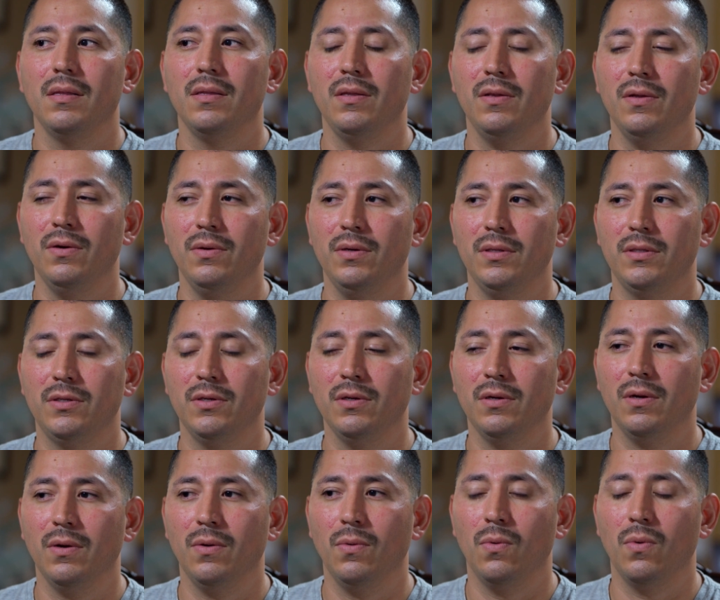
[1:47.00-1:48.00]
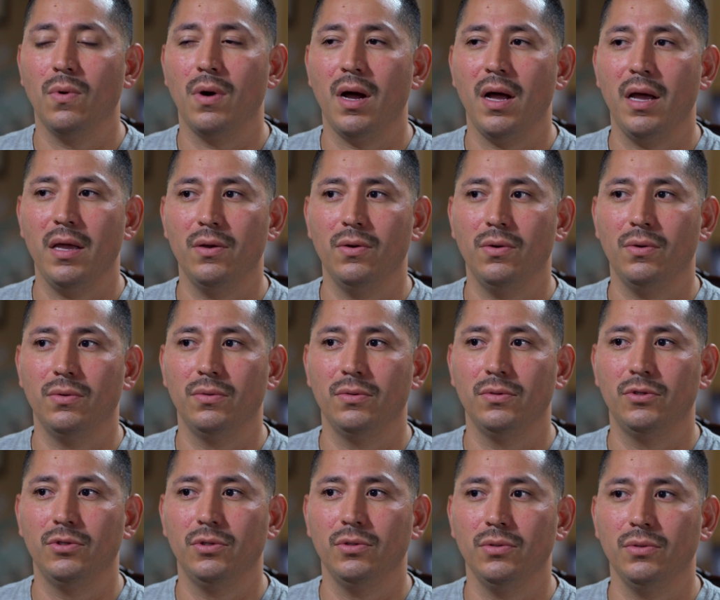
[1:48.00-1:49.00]
You know, it took a while
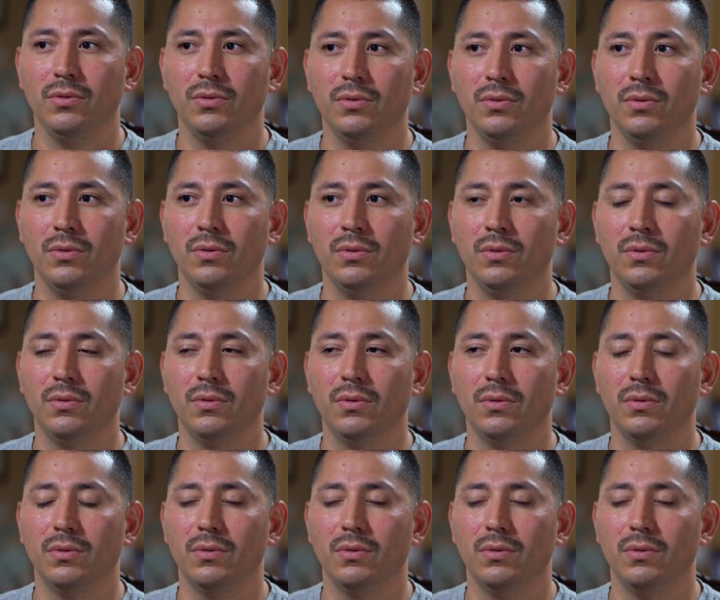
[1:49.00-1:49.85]
to